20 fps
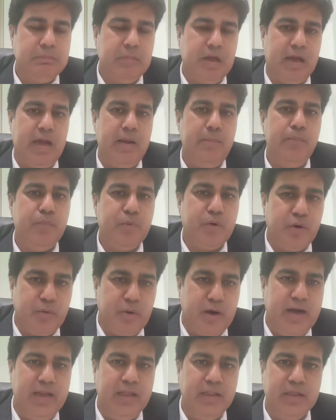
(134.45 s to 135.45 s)
I am
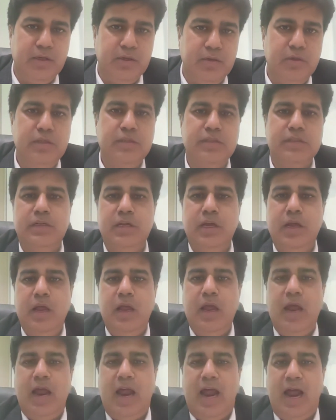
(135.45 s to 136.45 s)
providing the goods
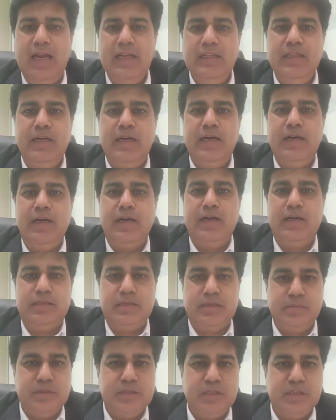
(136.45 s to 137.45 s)
either under
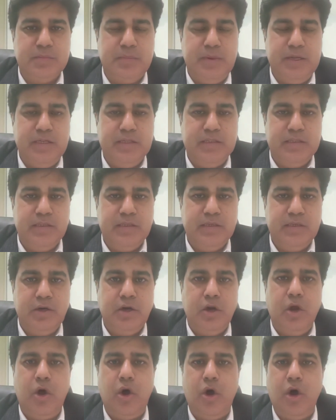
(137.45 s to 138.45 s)
customs suspension,
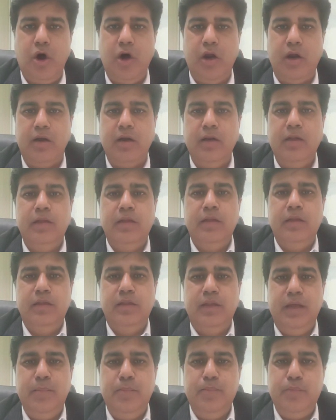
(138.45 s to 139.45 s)
or
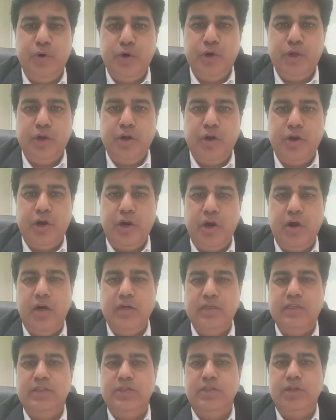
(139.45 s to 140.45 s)
the importer on
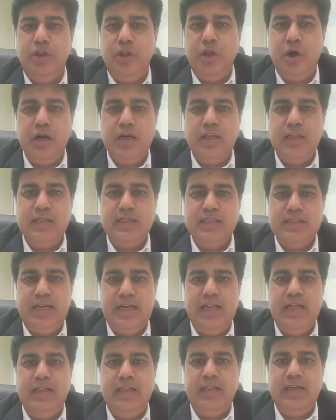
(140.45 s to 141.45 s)
records is not the
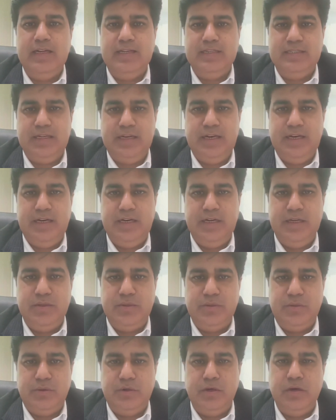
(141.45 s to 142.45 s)
seller in the designated
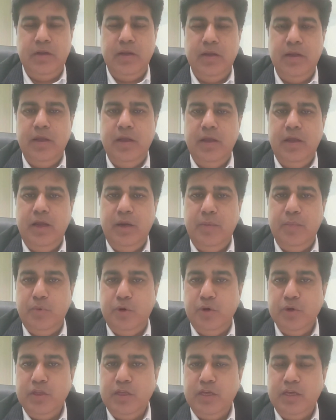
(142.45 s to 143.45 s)
zone. In
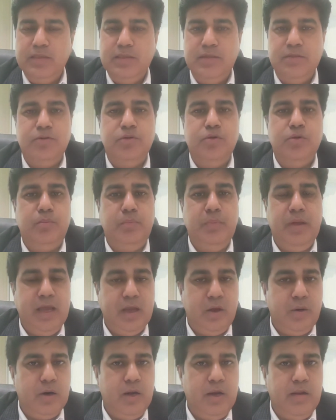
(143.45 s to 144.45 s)
both cases, you
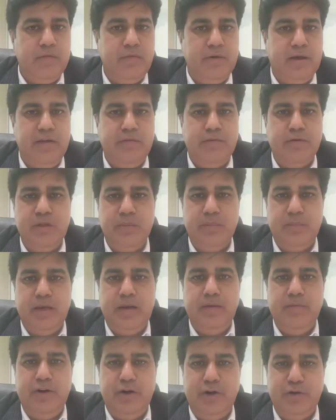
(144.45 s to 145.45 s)
may qualify for the
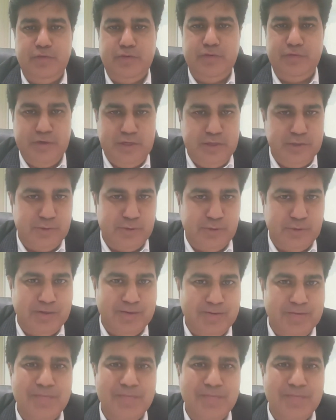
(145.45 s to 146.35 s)
benefit of a free zone.